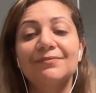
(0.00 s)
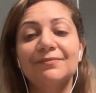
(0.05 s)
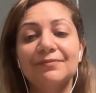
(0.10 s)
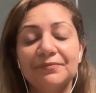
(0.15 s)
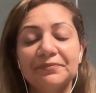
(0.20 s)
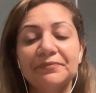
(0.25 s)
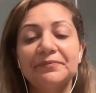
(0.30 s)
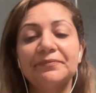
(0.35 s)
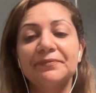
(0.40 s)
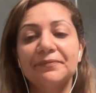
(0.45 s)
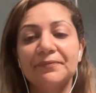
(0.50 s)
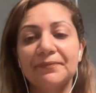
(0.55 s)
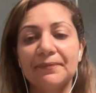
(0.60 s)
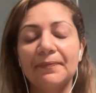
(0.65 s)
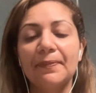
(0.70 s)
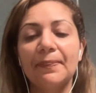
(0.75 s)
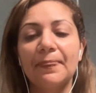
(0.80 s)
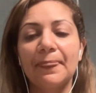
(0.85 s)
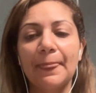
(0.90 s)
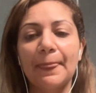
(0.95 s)

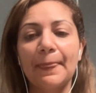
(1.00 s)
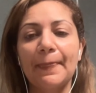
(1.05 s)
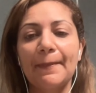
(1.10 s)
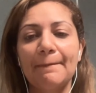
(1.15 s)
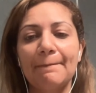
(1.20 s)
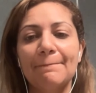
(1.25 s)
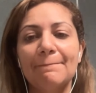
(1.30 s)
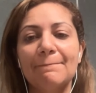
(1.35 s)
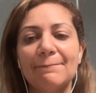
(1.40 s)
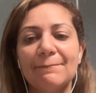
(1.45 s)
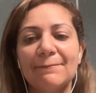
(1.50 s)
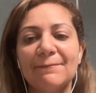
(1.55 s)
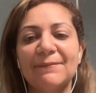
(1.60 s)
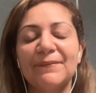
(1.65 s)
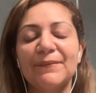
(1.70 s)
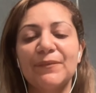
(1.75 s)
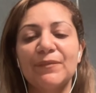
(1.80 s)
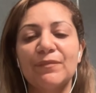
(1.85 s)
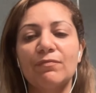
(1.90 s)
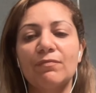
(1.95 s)

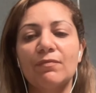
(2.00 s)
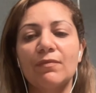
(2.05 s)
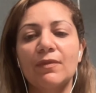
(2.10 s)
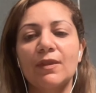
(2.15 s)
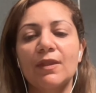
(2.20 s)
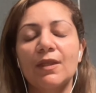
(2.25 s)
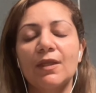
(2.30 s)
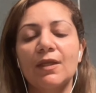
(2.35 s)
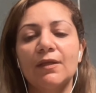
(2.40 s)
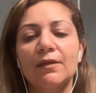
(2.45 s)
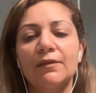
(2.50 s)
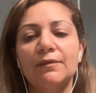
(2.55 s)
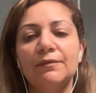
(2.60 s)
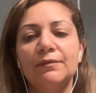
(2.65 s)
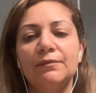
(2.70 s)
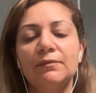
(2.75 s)
(not speaking)